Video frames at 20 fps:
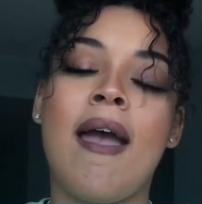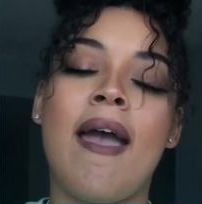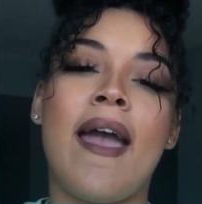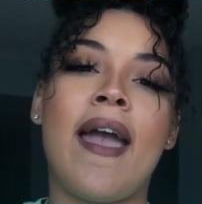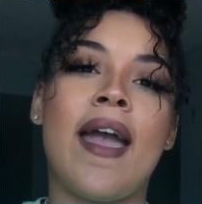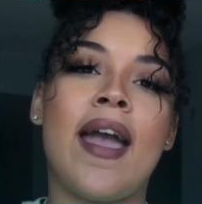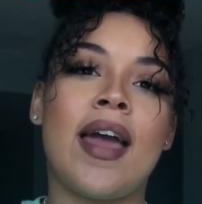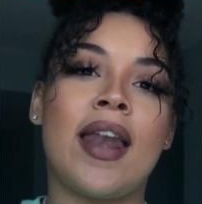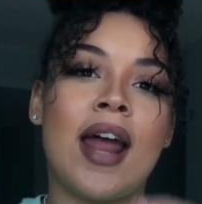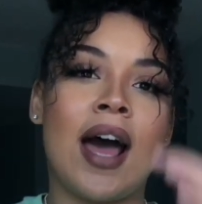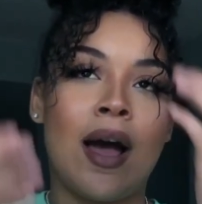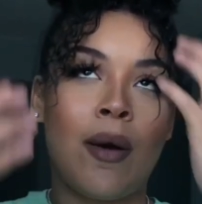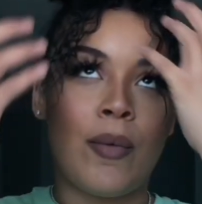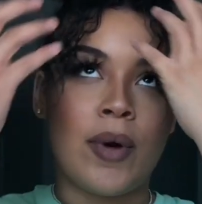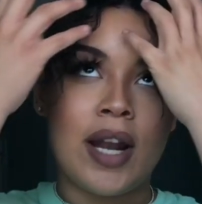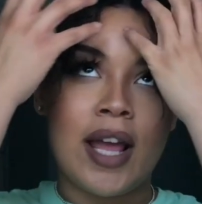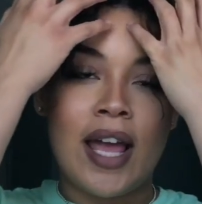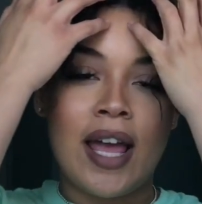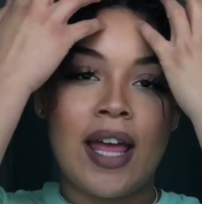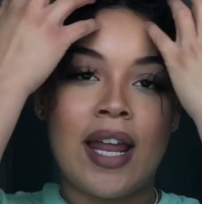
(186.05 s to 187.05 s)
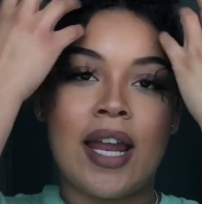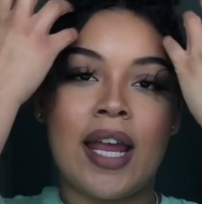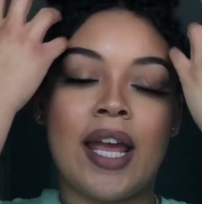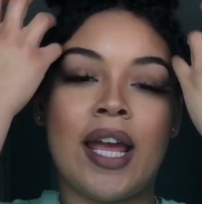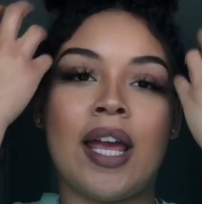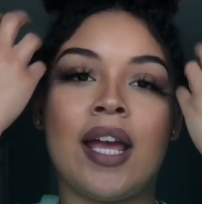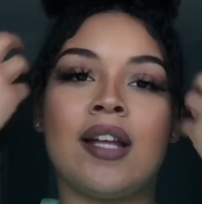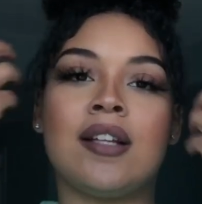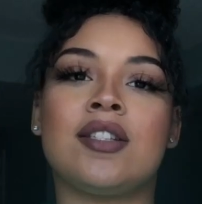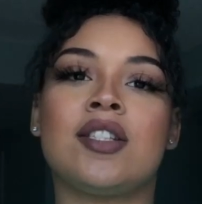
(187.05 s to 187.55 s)
and I went ahead
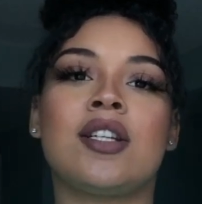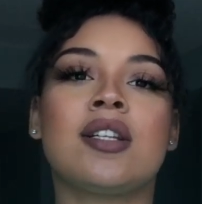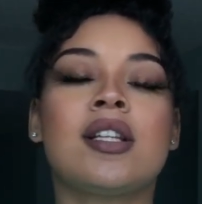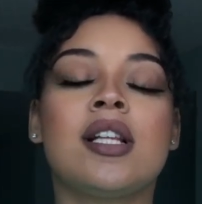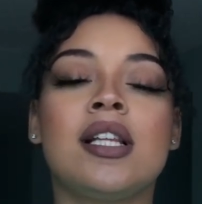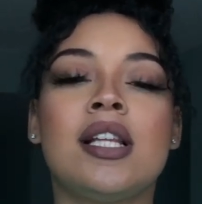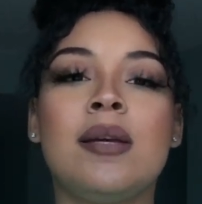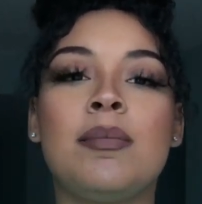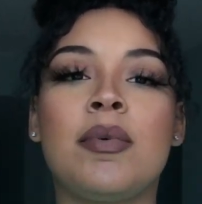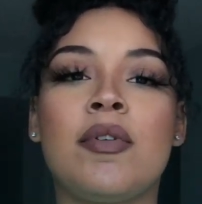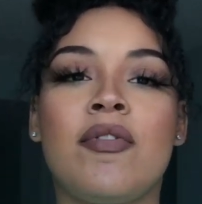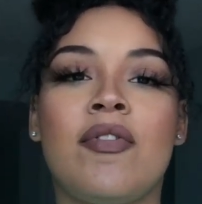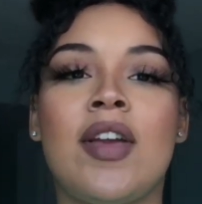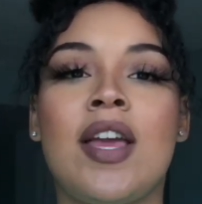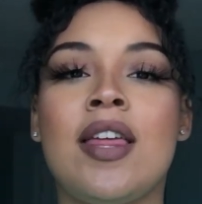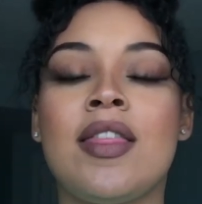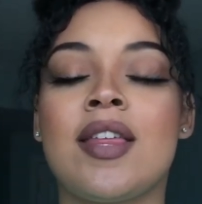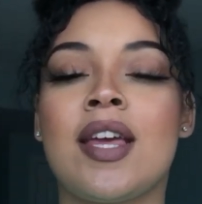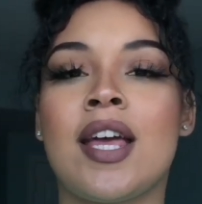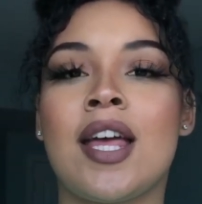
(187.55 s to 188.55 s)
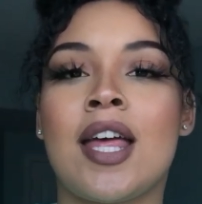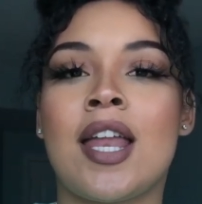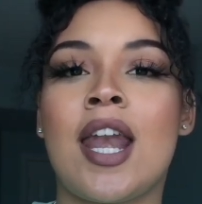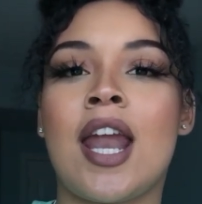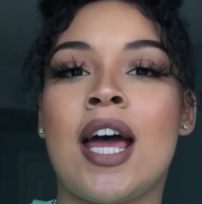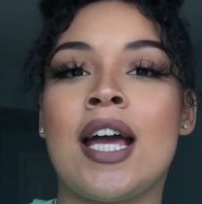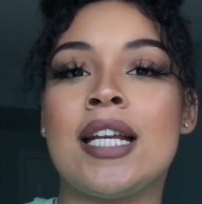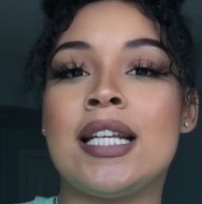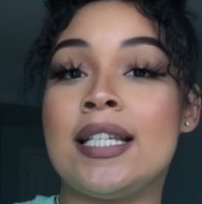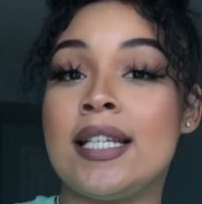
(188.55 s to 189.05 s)
and took the leap of faith and
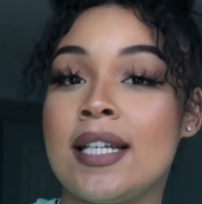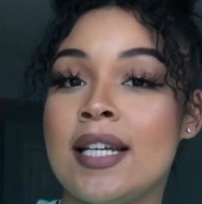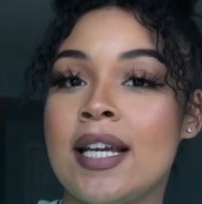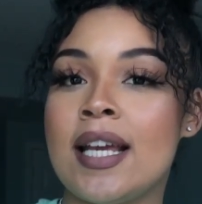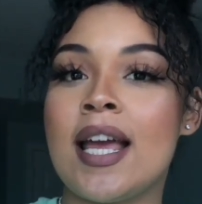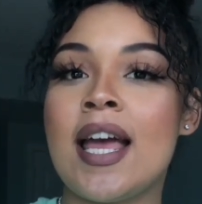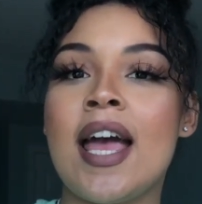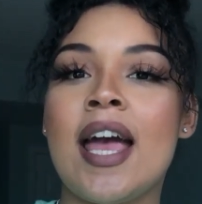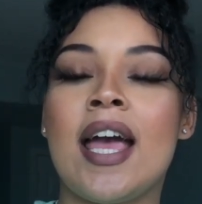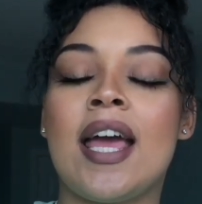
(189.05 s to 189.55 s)
I did it.